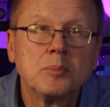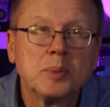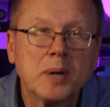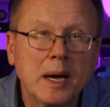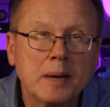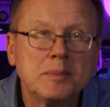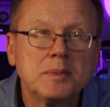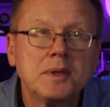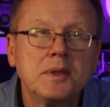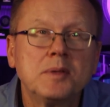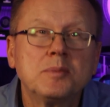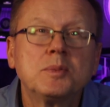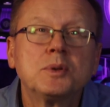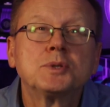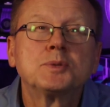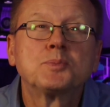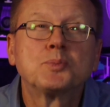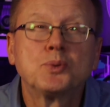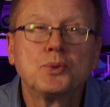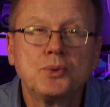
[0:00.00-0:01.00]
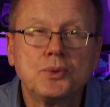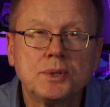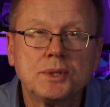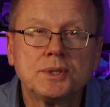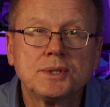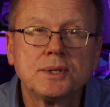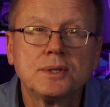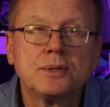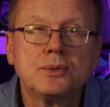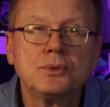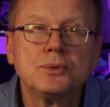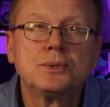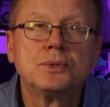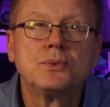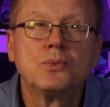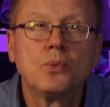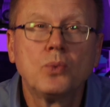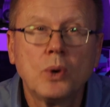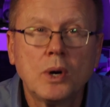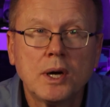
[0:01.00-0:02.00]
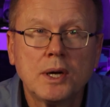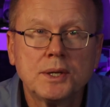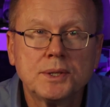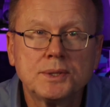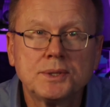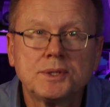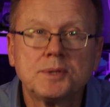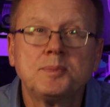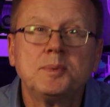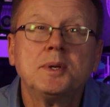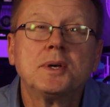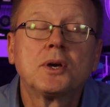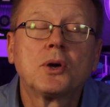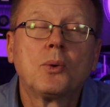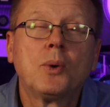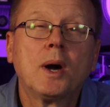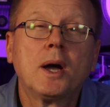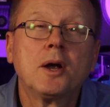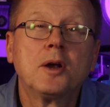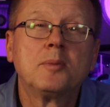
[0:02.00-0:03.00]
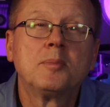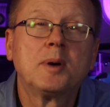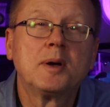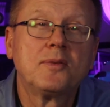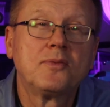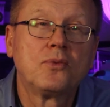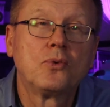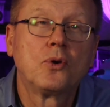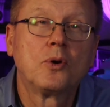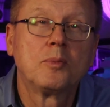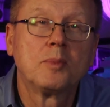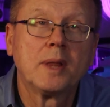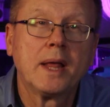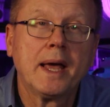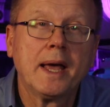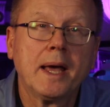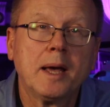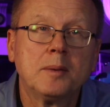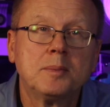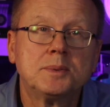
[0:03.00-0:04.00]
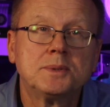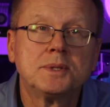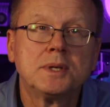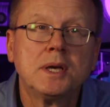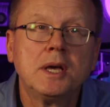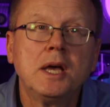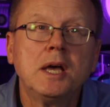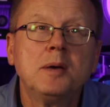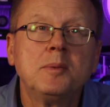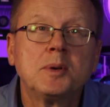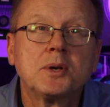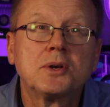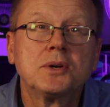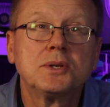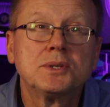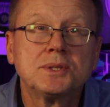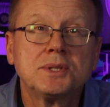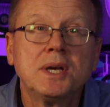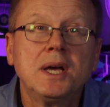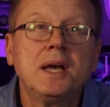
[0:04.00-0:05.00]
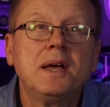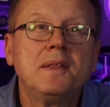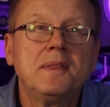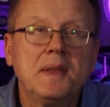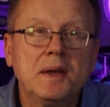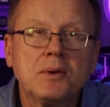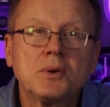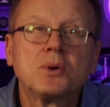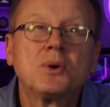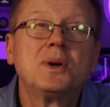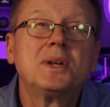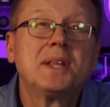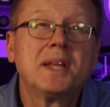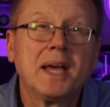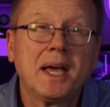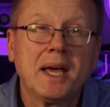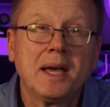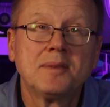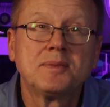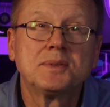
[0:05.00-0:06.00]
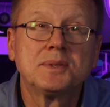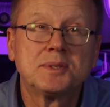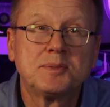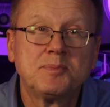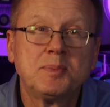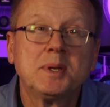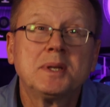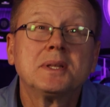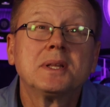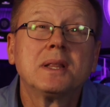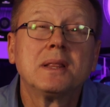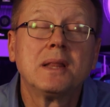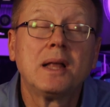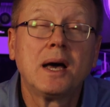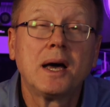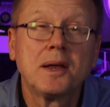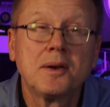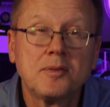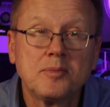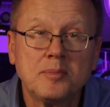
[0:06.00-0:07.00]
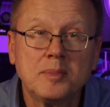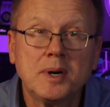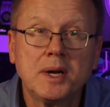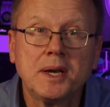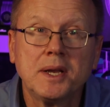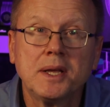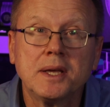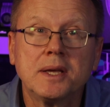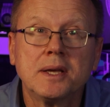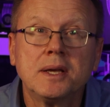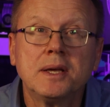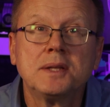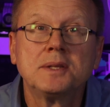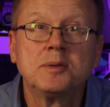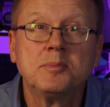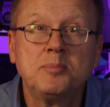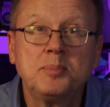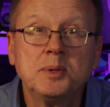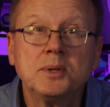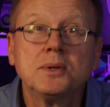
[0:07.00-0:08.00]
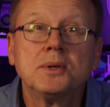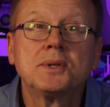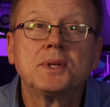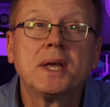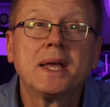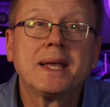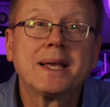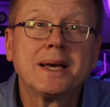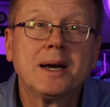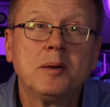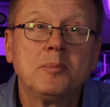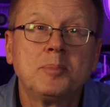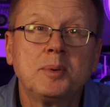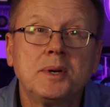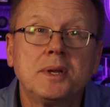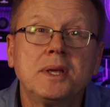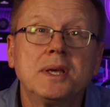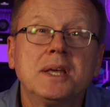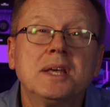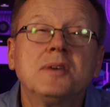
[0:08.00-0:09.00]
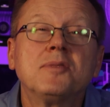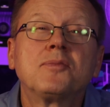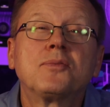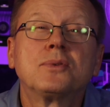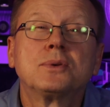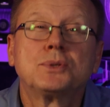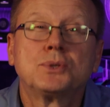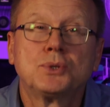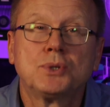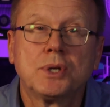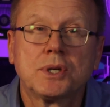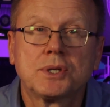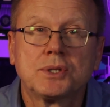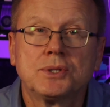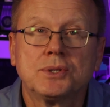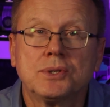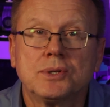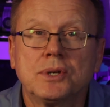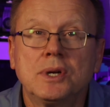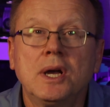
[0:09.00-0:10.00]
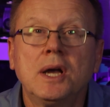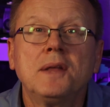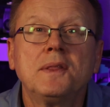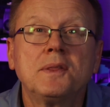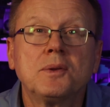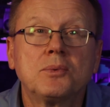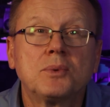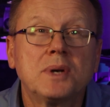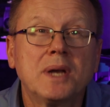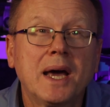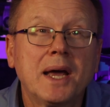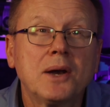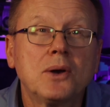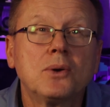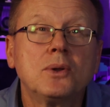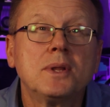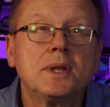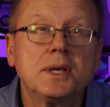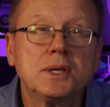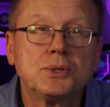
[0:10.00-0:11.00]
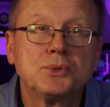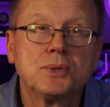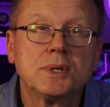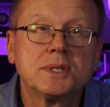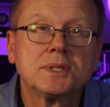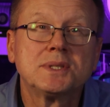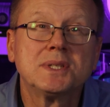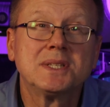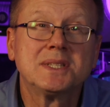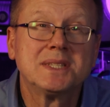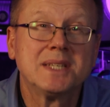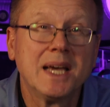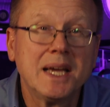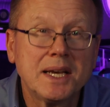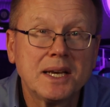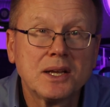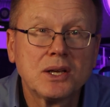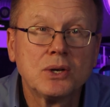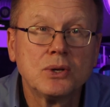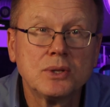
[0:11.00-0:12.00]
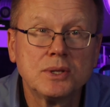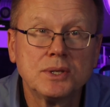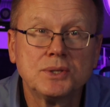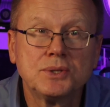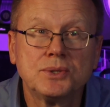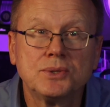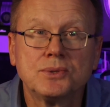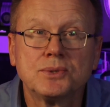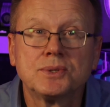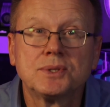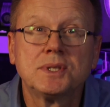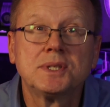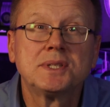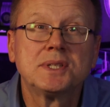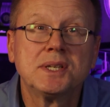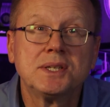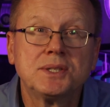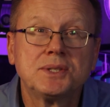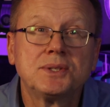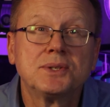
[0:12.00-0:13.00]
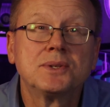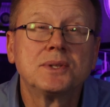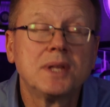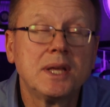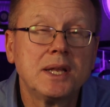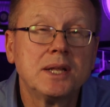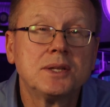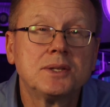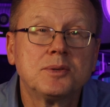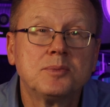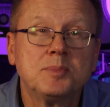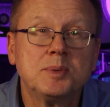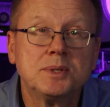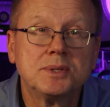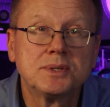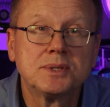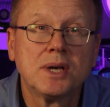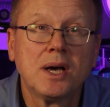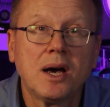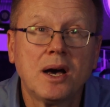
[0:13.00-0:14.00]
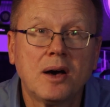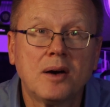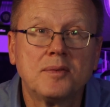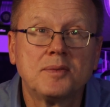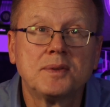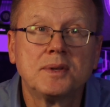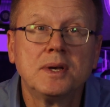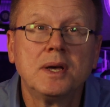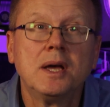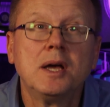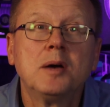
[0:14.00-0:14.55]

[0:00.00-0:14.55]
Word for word: probably the most prudent solution was to be acquired by Formlabs, because they're going to have to spend a lot of money to build a company infrastructure that would not only address the technical issues that they still needed to be solved,